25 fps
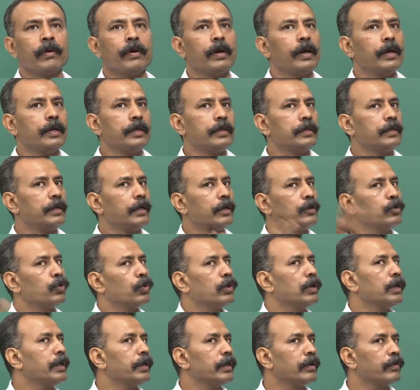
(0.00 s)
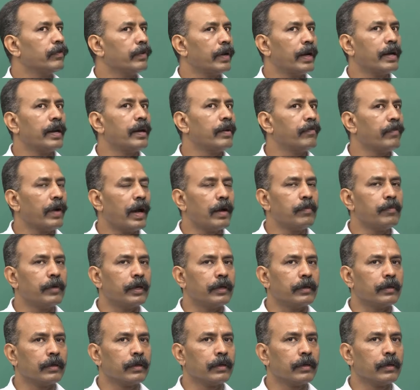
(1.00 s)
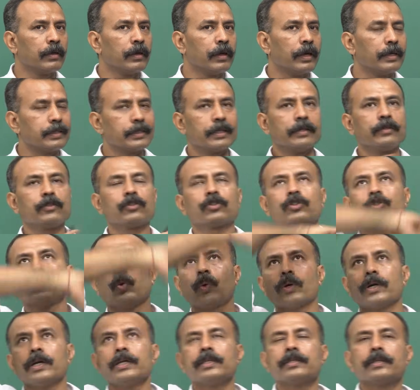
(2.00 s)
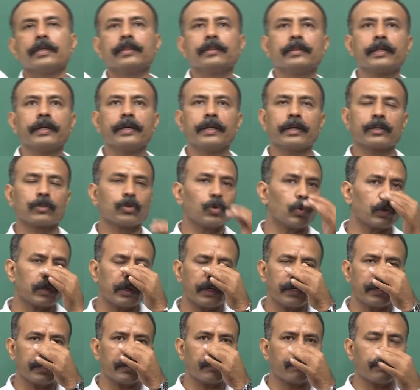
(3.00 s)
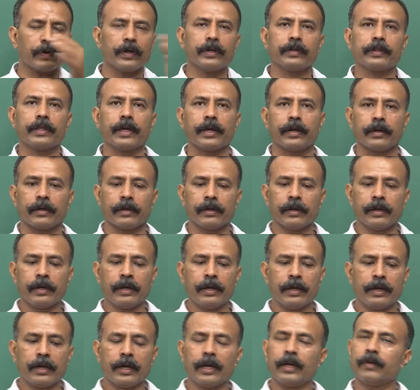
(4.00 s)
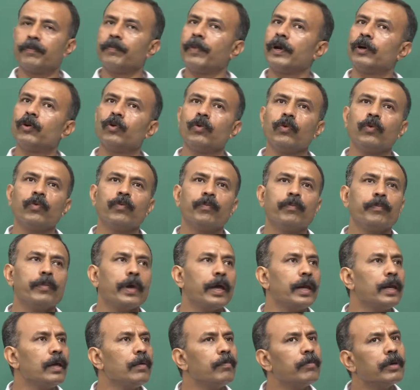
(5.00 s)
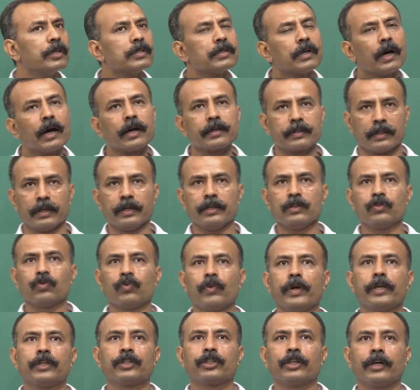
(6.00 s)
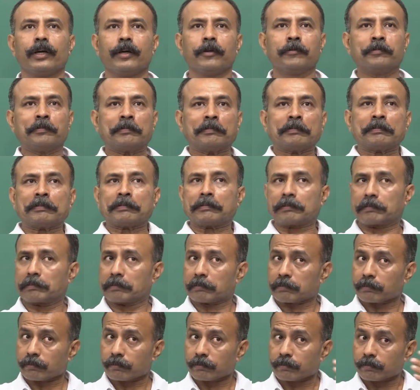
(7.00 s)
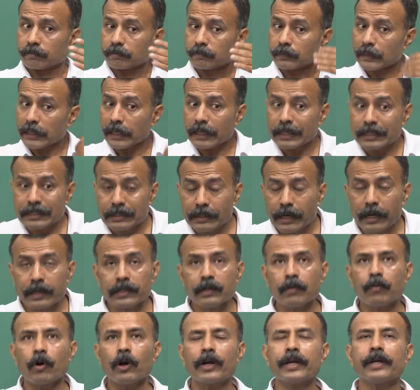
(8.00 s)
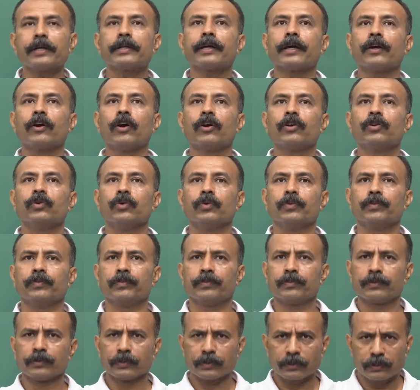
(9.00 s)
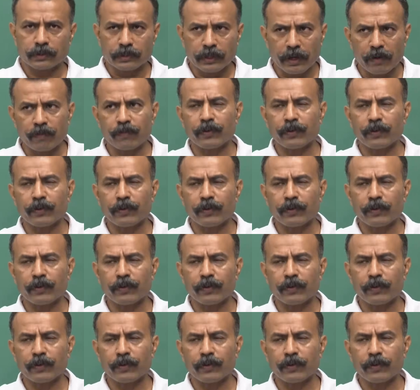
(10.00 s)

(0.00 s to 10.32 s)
it is in a totally different environment. It is a totally synthetic, totally different thing. It may do many bizarre things which inside the body it cannot do. Say